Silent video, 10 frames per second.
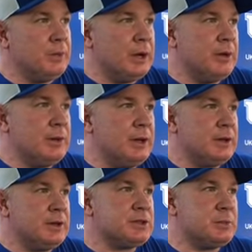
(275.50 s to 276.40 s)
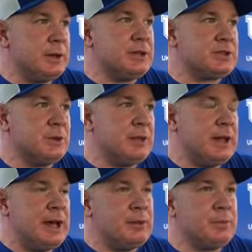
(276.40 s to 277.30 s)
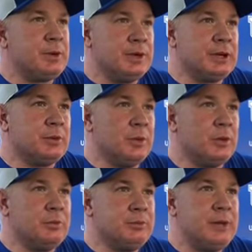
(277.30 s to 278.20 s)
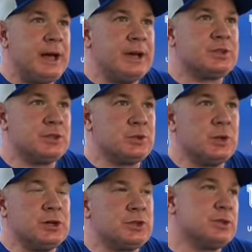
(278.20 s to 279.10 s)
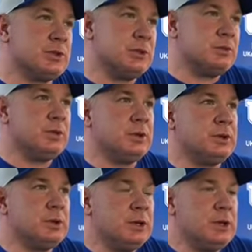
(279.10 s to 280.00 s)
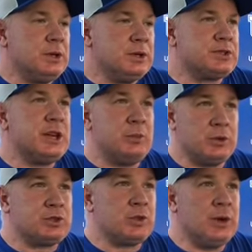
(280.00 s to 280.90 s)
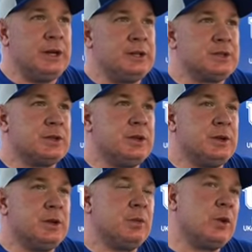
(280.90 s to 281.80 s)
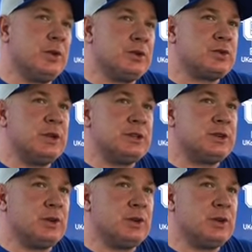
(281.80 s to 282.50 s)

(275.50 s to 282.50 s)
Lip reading: We've got to be anticipating some of that and predictable pass situations and the same with screens. And one of the screens